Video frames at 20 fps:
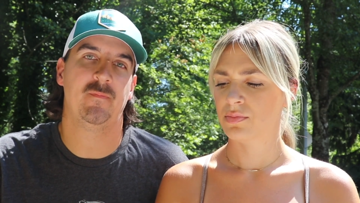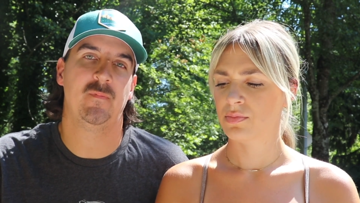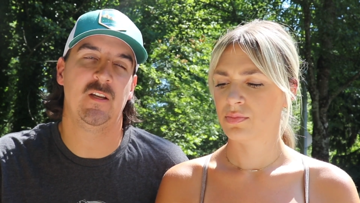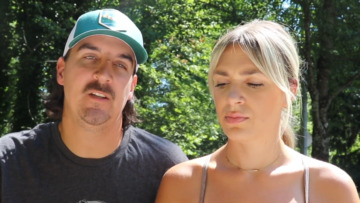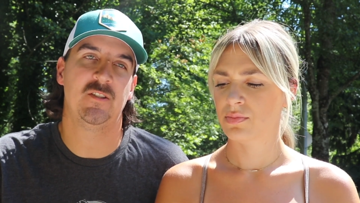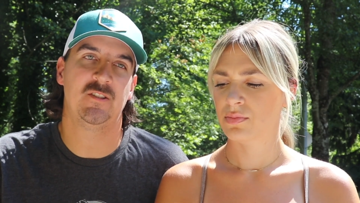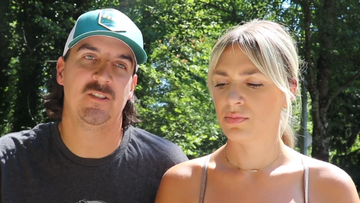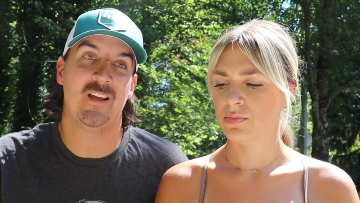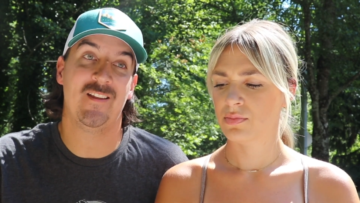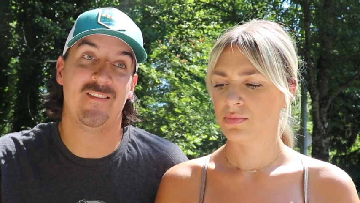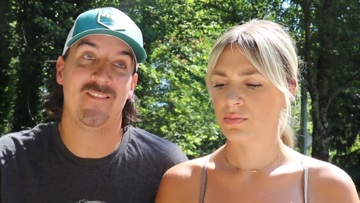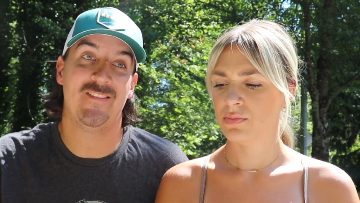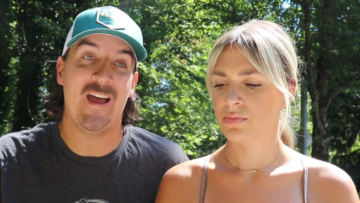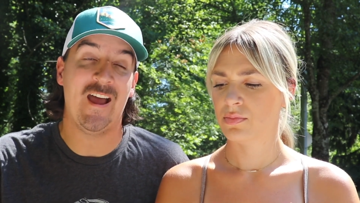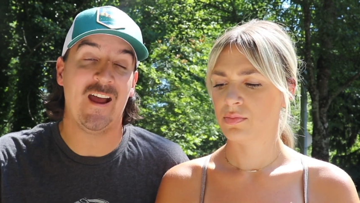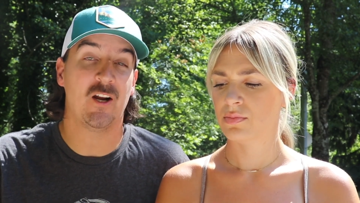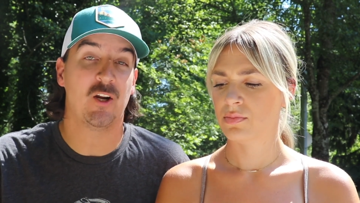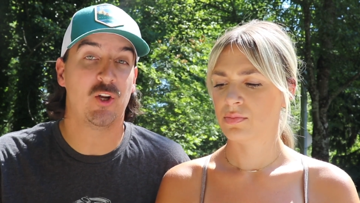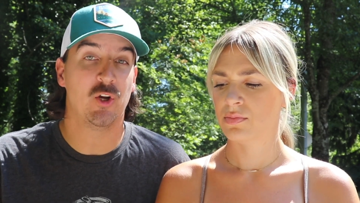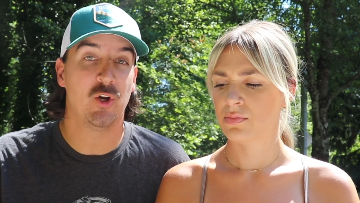Speaker 1: They said
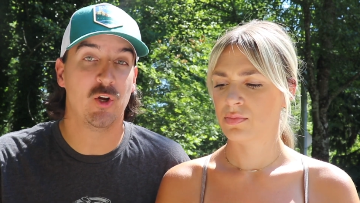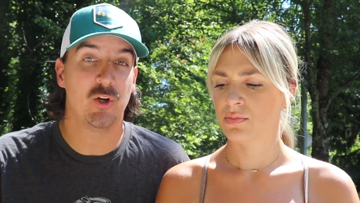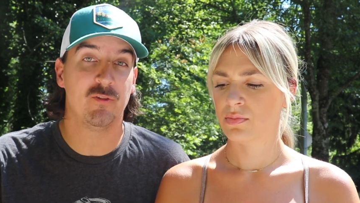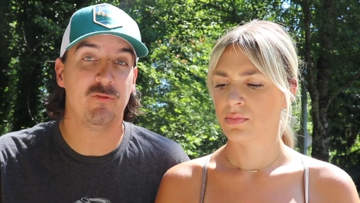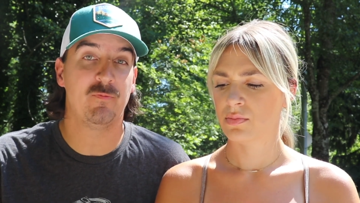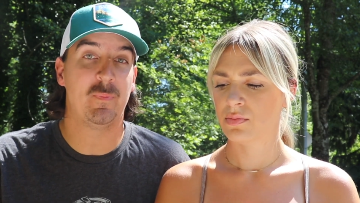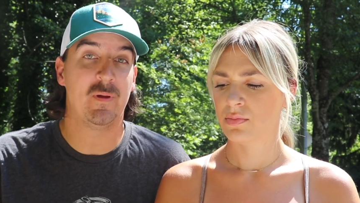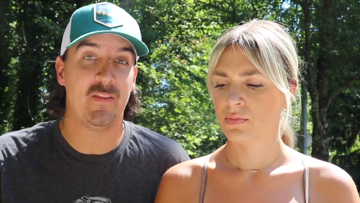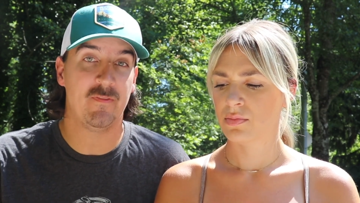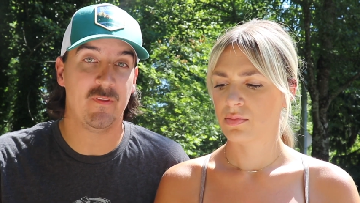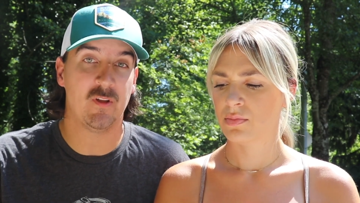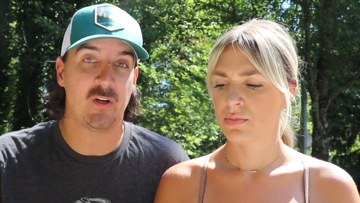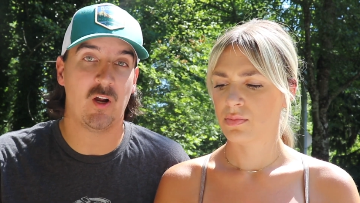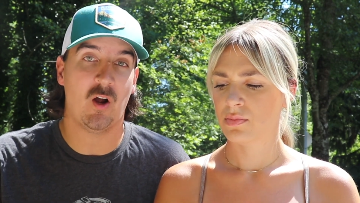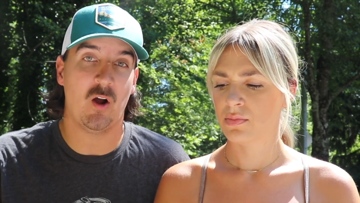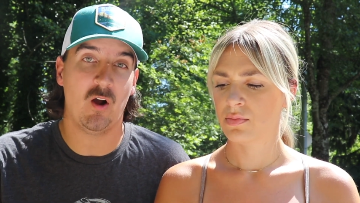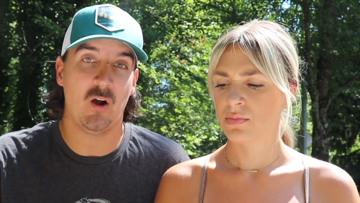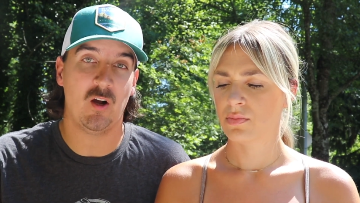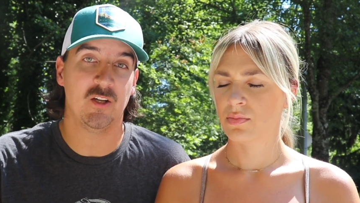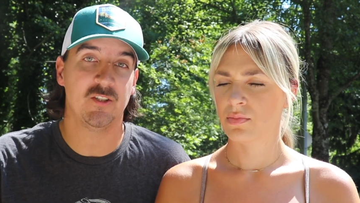that could have been the
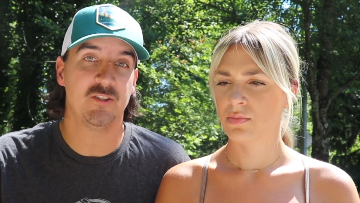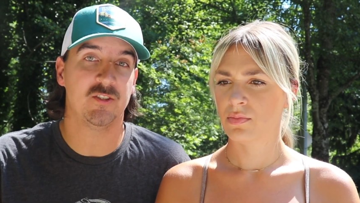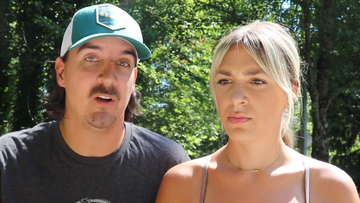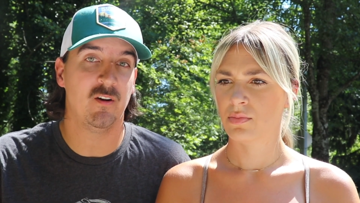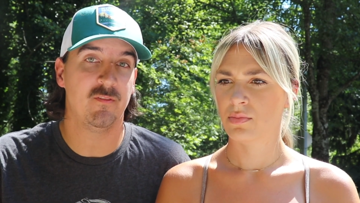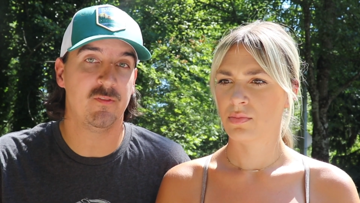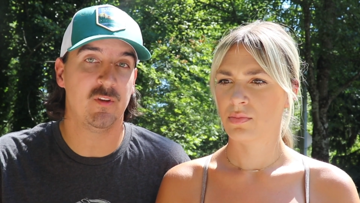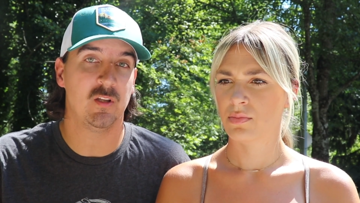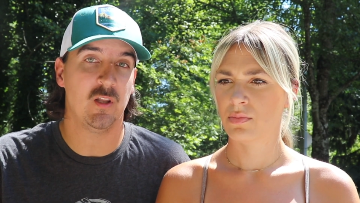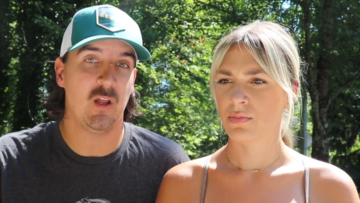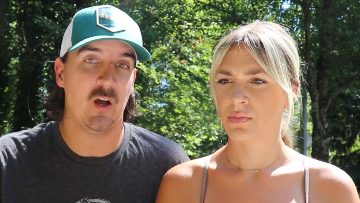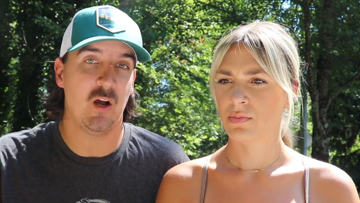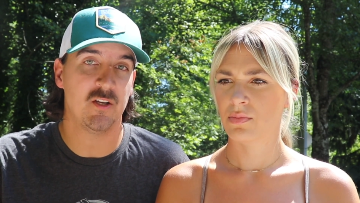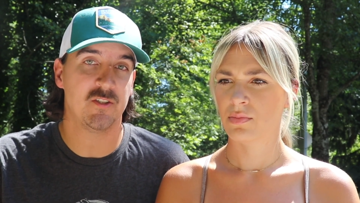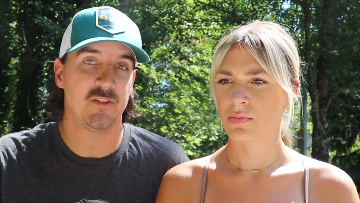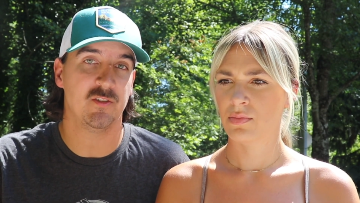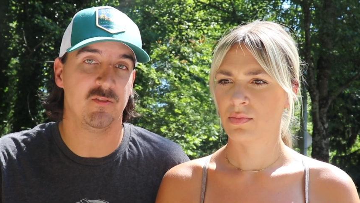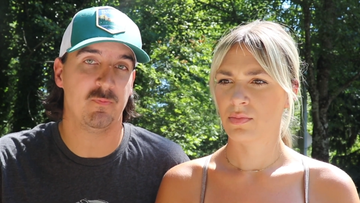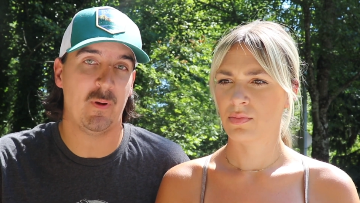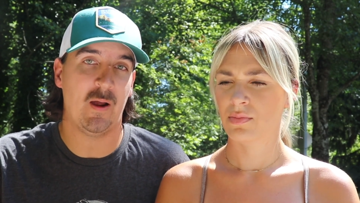cause of the
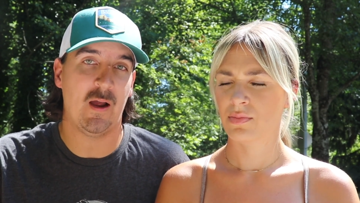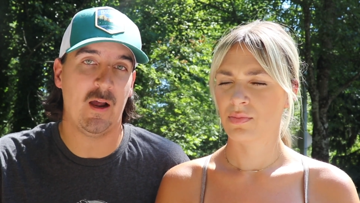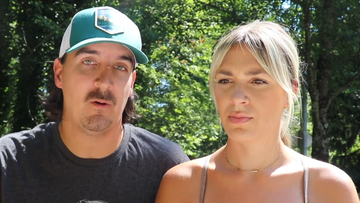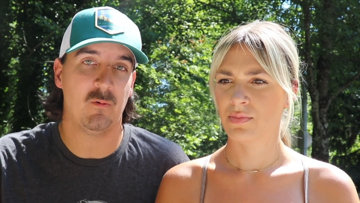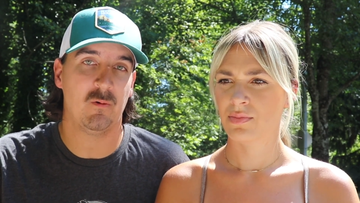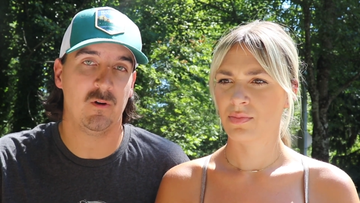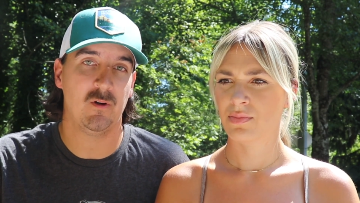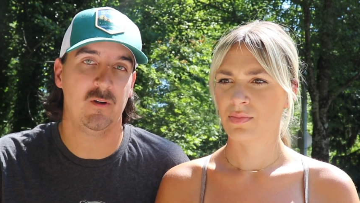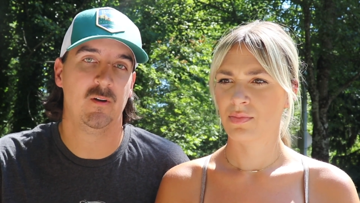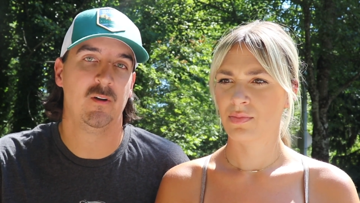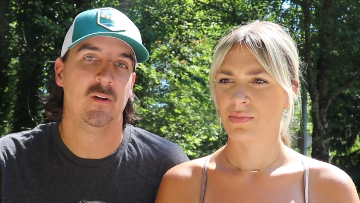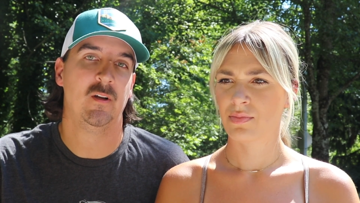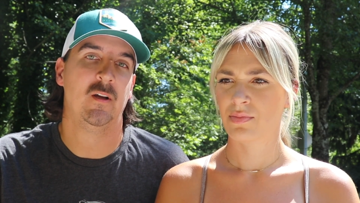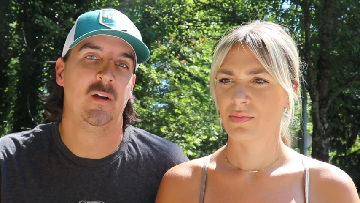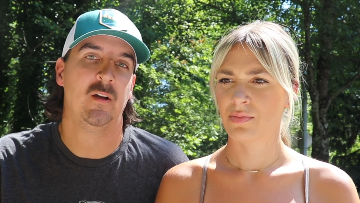loss of power.